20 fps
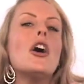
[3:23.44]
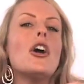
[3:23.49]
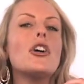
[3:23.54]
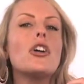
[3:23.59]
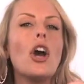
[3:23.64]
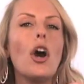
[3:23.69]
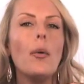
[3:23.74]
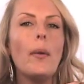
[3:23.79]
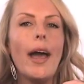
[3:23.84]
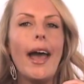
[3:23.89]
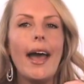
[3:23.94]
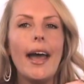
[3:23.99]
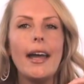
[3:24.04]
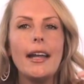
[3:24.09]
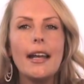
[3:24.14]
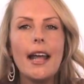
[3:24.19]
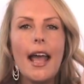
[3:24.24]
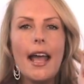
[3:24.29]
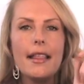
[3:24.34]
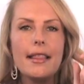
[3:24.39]
go
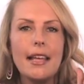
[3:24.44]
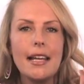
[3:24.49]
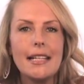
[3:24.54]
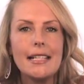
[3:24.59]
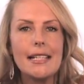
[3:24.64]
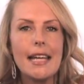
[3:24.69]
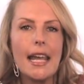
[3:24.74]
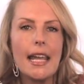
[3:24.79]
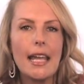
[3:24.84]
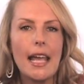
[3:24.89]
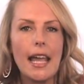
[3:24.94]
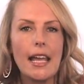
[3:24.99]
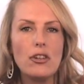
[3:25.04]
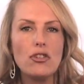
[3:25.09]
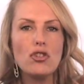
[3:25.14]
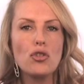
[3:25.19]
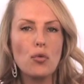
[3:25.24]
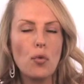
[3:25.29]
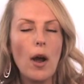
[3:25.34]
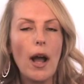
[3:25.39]
ahead and then take a
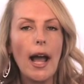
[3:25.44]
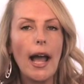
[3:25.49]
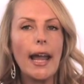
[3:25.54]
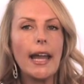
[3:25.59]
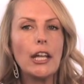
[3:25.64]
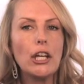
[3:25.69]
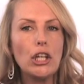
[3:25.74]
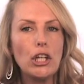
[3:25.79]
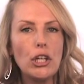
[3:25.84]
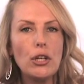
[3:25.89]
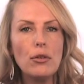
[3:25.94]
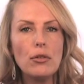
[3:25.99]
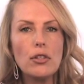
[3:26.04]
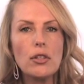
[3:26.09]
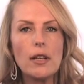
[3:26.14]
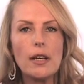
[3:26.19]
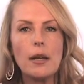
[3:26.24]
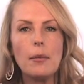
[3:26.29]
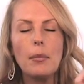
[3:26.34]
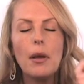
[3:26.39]
dry
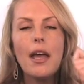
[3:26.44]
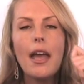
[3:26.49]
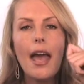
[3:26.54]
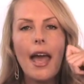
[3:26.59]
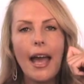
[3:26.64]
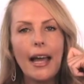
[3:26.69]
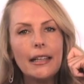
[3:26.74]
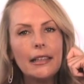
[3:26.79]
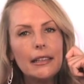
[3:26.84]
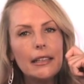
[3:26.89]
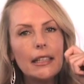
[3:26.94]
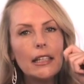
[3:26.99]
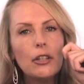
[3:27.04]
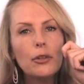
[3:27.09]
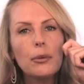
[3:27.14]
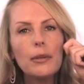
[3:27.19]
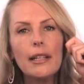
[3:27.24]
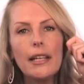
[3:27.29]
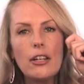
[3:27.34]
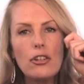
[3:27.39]
Q-tip and
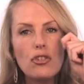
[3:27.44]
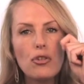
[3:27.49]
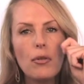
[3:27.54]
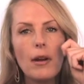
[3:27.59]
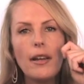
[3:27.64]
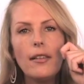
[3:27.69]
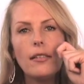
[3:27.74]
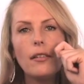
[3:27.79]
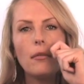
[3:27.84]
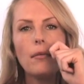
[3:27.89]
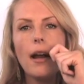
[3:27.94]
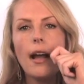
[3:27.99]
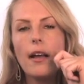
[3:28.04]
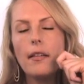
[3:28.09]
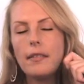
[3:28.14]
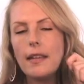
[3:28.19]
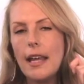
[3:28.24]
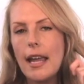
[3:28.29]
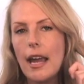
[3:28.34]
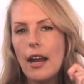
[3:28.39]
literally trace
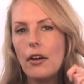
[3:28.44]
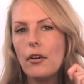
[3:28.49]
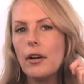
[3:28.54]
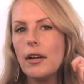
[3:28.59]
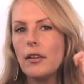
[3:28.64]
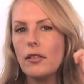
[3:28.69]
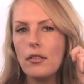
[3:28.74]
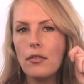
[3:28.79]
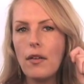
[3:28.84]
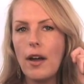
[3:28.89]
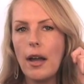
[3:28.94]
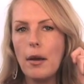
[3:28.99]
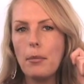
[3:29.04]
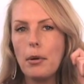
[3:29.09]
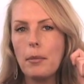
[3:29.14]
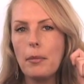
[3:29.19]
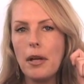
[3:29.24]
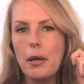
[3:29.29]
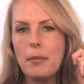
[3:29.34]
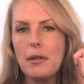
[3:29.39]
around the areas of
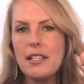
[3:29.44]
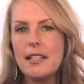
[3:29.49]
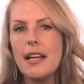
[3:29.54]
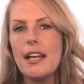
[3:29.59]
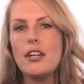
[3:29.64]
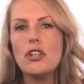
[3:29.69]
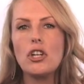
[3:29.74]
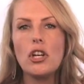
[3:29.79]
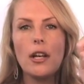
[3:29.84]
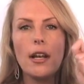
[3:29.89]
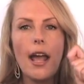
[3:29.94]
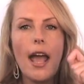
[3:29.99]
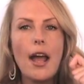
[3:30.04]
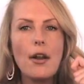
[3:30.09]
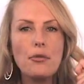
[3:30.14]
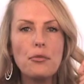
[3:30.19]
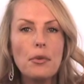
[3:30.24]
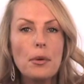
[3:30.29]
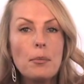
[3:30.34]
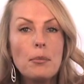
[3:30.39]
hyperpigmentation
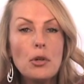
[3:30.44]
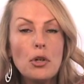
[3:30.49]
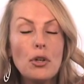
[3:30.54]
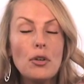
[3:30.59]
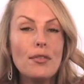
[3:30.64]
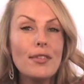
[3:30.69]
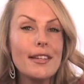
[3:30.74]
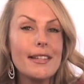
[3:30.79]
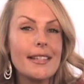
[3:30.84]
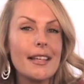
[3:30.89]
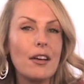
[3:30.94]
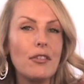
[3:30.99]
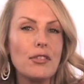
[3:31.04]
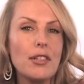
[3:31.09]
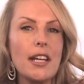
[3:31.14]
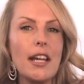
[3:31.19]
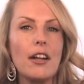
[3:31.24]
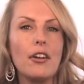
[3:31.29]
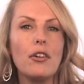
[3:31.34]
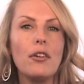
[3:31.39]
and remove the
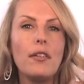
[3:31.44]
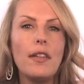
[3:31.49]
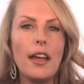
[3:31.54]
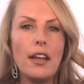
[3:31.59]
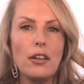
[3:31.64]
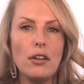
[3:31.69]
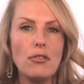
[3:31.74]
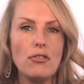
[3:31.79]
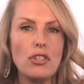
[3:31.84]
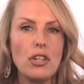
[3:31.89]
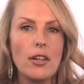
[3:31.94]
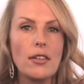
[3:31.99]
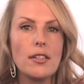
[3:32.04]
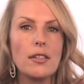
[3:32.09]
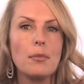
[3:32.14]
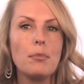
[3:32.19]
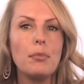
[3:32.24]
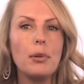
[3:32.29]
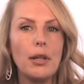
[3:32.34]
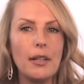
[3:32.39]
self-tanner that you
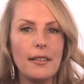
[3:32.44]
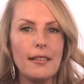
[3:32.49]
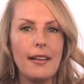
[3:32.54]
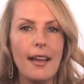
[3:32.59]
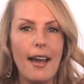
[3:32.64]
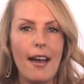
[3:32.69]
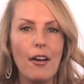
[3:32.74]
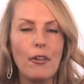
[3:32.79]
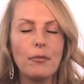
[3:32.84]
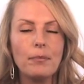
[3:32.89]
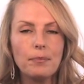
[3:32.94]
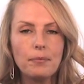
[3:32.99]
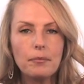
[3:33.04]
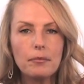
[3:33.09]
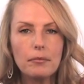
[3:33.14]
just put down.